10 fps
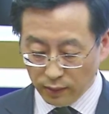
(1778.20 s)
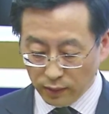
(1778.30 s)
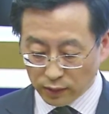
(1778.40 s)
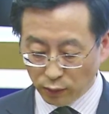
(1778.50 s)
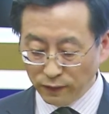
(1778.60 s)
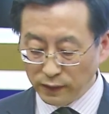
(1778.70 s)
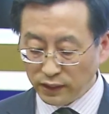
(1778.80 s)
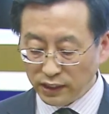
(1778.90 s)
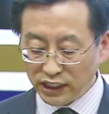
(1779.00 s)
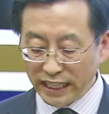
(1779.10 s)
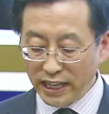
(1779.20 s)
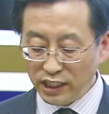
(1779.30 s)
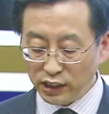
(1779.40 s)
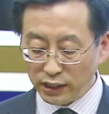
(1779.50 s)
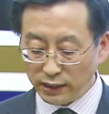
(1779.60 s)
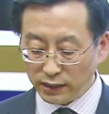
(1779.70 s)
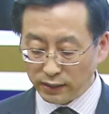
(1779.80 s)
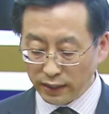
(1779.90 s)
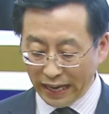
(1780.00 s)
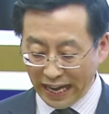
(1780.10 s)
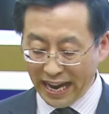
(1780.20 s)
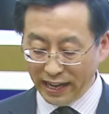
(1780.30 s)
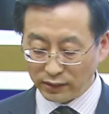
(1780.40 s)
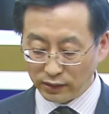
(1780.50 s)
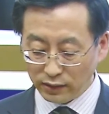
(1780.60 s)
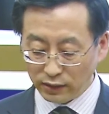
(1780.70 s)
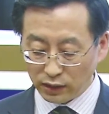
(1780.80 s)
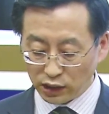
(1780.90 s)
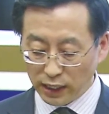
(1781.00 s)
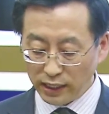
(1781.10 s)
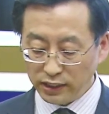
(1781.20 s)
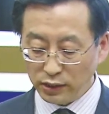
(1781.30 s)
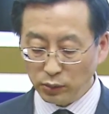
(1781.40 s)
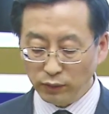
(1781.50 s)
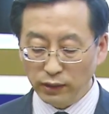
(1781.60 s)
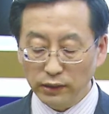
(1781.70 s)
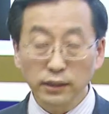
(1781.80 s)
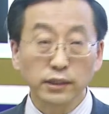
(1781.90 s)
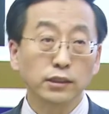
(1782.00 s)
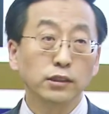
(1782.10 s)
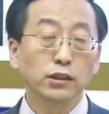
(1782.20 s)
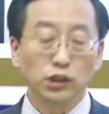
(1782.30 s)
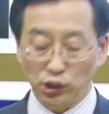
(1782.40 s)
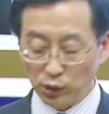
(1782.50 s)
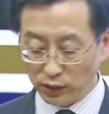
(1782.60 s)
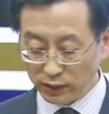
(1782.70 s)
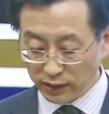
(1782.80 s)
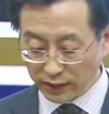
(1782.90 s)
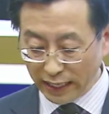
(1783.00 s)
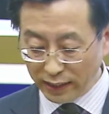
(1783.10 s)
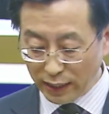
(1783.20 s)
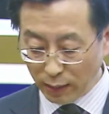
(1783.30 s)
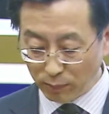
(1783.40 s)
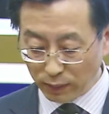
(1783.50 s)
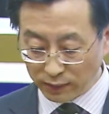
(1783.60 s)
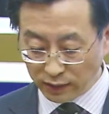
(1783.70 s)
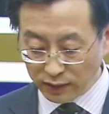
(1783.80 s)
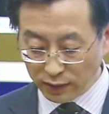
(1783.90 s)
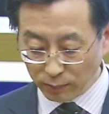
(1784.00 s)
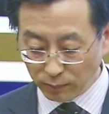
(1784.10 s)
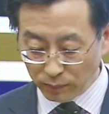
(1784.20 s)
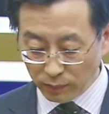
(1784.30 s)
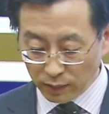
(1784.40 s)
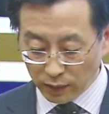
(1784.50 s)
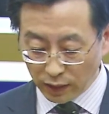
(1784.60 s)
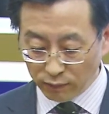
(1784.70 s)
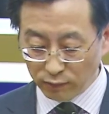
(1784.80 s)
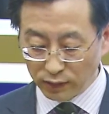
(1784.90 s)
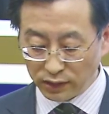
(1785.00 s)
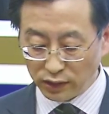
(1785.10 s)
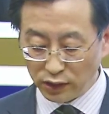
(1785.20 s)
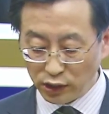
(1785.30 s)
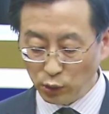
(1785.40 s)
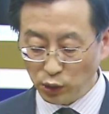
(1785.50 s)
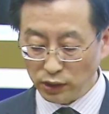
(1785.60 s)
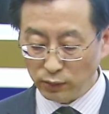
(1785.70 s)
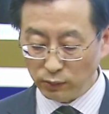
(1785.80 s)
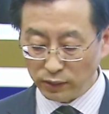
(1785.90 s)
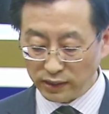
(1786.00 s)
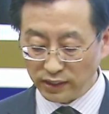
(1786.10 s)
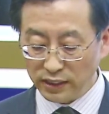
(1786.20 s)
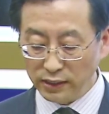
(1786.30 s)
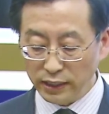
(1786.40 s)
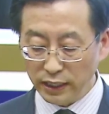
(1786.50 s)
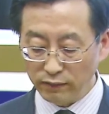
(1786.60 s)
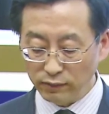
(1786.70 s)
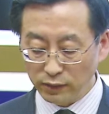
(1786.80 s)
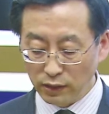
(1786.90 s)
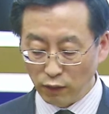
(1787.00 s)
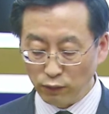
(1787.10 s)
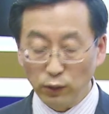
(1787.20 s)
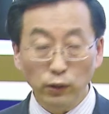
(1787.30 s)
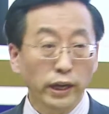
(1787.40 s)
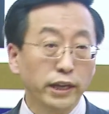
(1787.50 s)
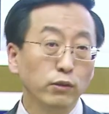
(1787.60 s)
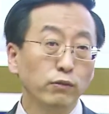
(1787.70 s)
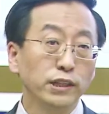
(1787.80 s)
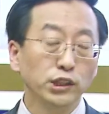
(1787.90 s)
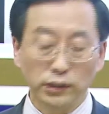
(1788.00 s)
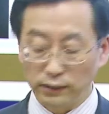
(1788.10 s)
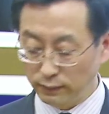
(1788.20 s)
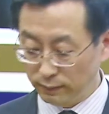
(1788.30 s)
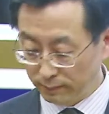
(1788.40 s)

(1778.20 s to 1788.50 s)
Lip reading: So facing the challenges ahead, Chinese universities should set up a system of institutional incentives for innovations.